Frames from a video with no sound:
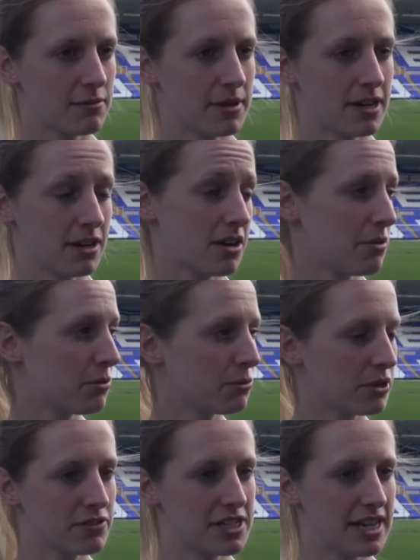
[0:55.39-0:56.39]
And I mean, I know
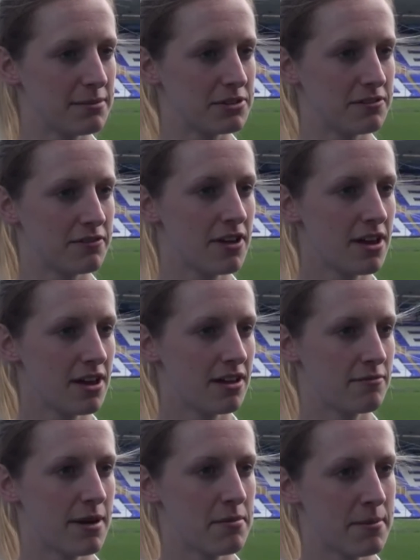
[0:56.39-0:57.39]
all the other teams have
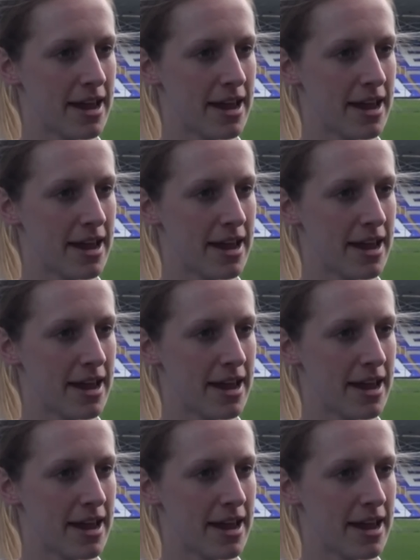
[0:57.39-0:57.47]
maybe